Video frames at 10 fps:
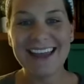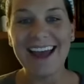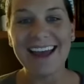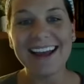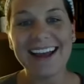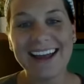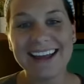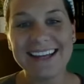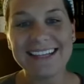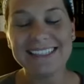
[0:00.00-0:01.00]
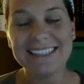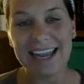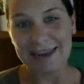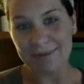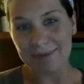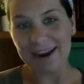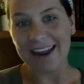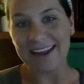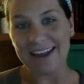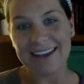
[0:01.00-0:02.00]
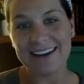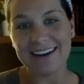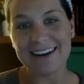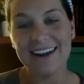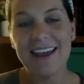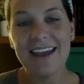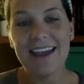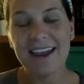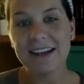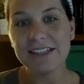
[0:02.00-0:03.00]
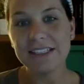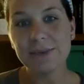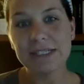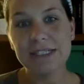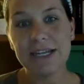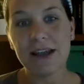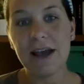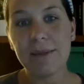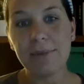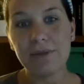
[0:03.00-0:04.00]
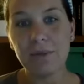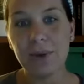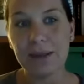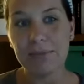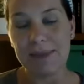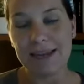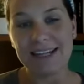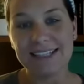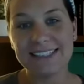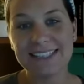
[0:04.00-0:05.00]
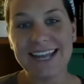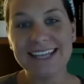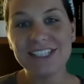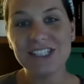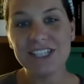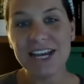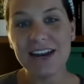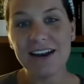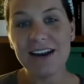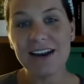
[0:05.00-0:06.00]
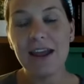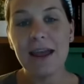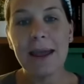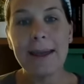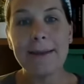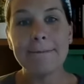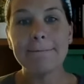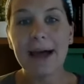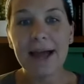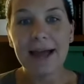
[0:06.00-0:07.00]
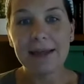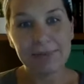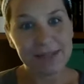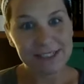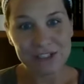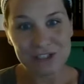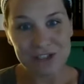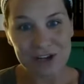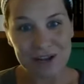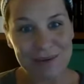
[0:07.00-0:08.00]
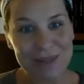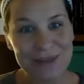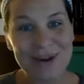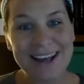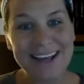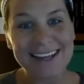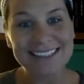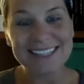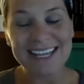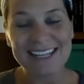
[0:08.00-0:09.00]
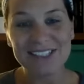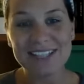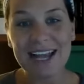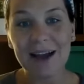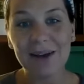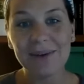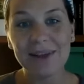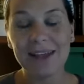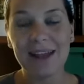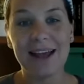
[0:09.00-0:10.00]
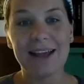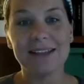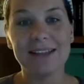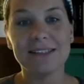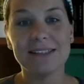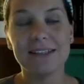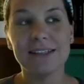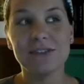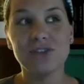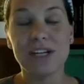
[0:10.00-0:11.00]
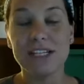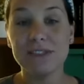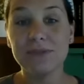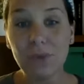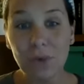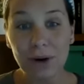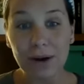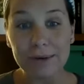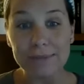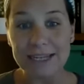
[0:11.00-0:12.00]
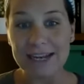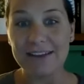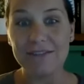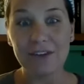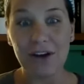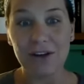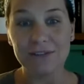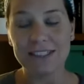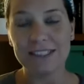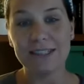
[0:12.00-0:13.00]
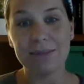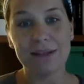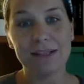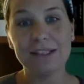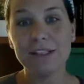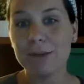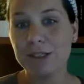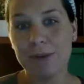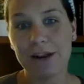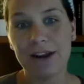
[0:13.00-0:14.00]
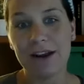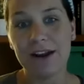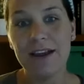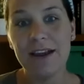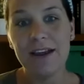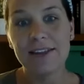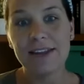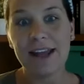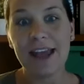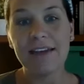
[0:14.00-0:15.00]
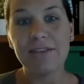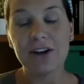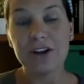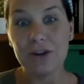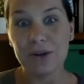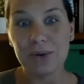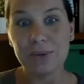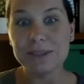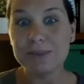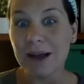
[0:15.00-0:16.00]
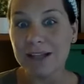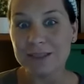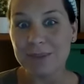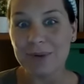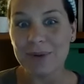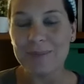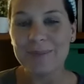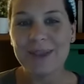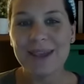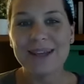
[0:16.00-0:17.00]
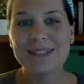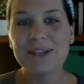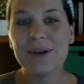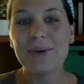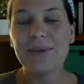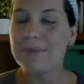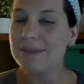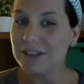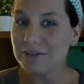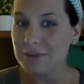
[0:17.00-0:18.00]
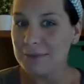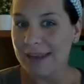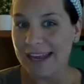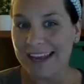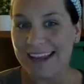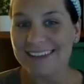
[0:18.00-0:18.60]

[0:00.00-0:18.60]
Hi, guys. Amber Ike here. And I just want to take a couple of quick minutes and share my Plexus journey with you guys and just how it has transformed and evolved into something so much bigger than I ever knew was possible. So let me start from the beginning.